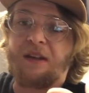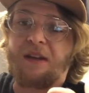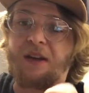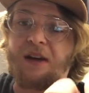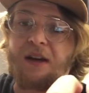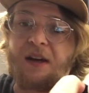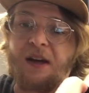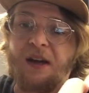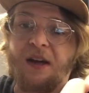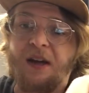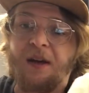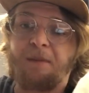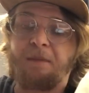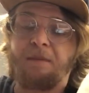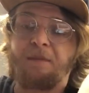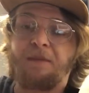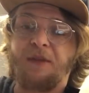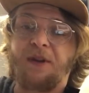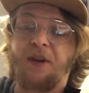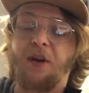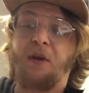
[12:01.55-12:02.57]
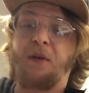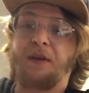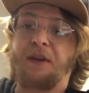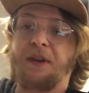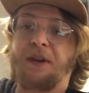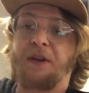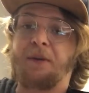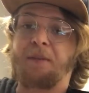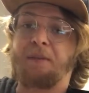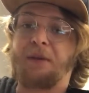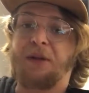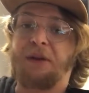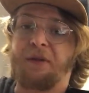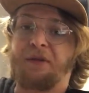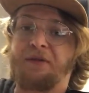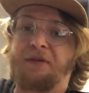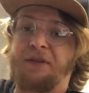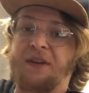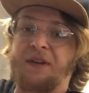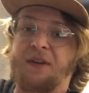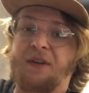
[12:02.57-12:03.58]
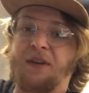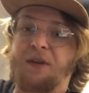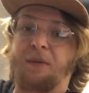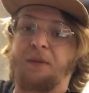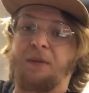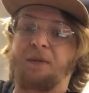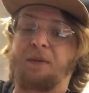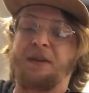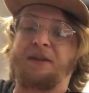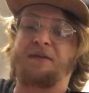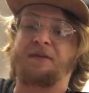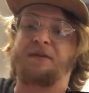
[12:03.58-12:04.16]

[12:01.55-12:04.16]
the note that our middle finger would be